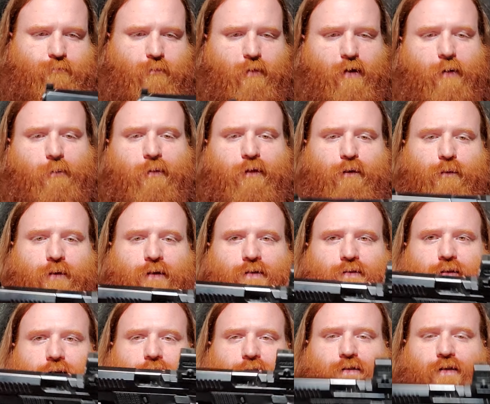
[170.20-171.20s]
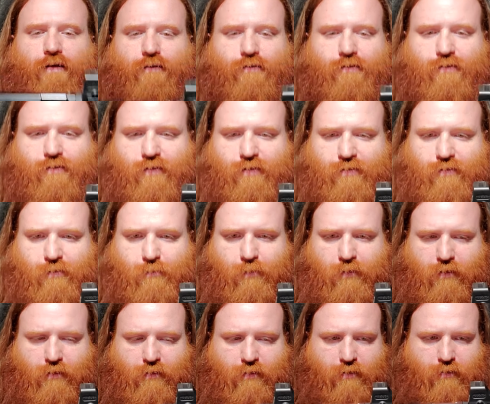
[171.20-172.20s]
But the reason I chose the CZ
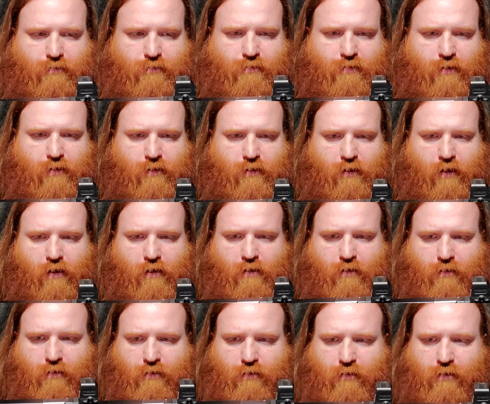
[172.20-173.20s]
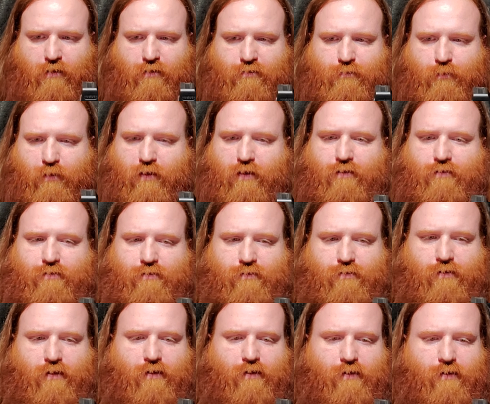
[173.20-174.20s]
P10C is because it's
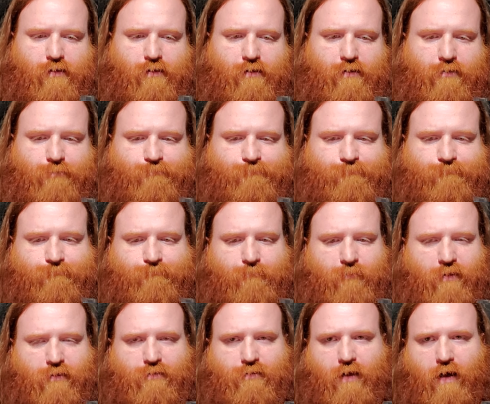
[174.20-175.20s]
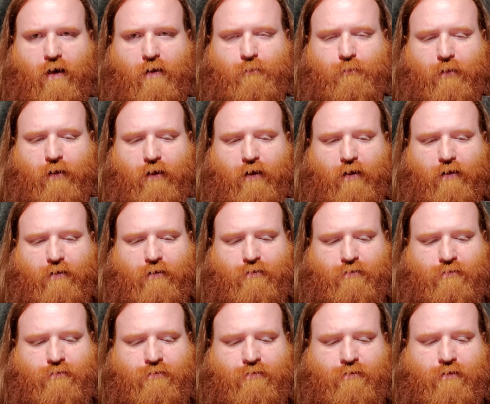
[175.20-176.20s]
compact.
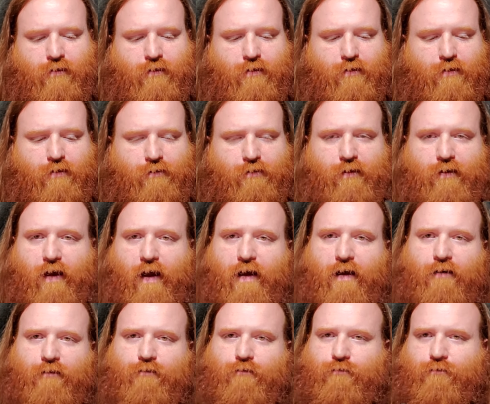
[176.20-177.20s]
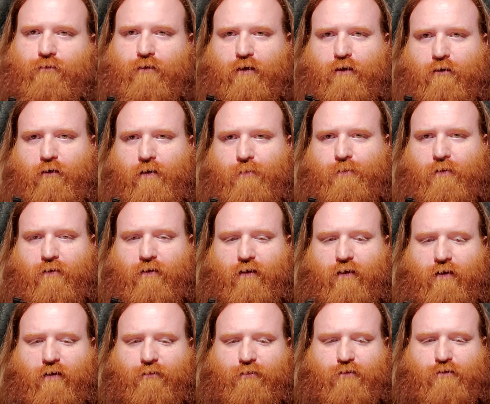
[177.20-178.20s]
The grip on the
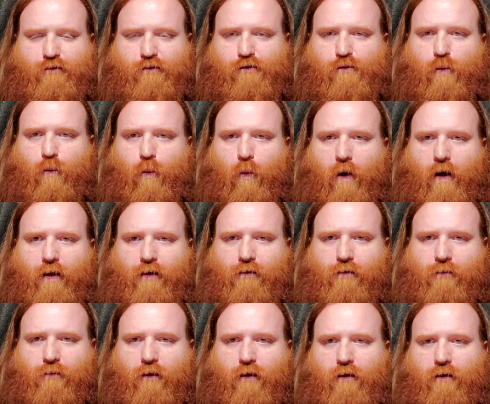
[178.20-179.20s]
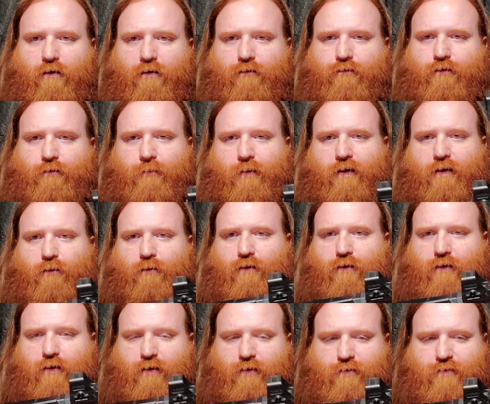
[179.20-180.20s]
F is just way too long for me to really
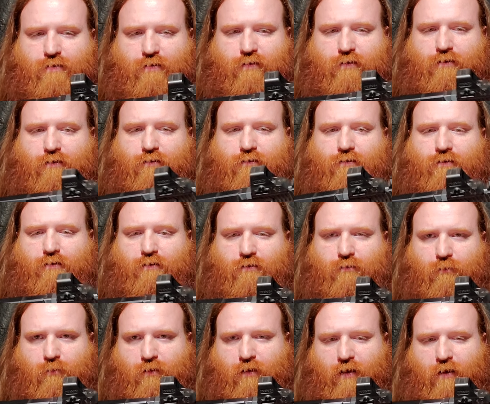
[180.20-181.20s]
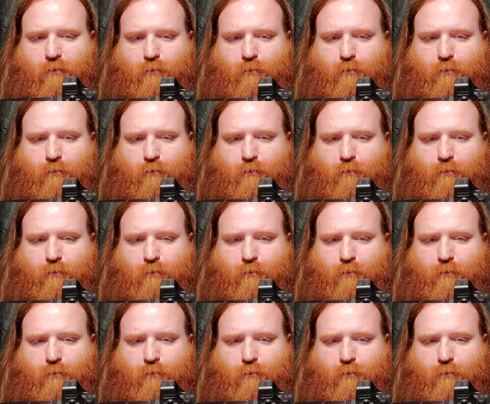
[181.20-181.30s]
conceal without